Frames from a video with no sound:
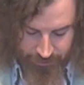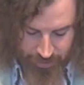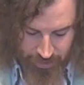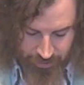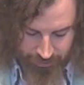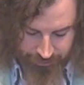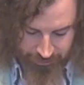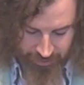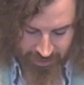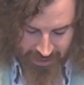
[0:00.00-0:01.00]
of
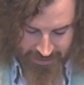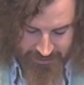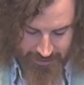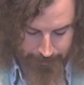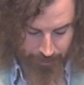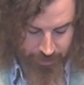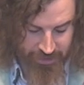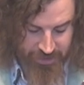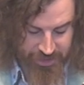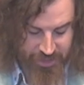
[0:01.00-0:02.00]
God as he
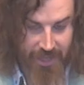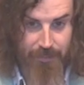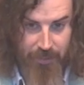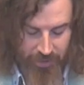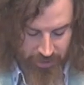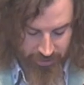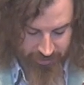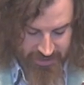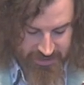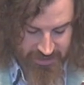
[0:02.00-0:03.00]
punished them
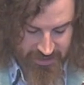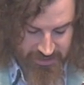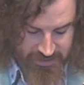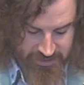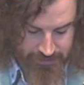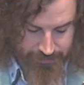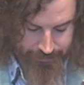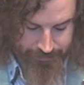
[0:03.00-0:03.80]
of his sins.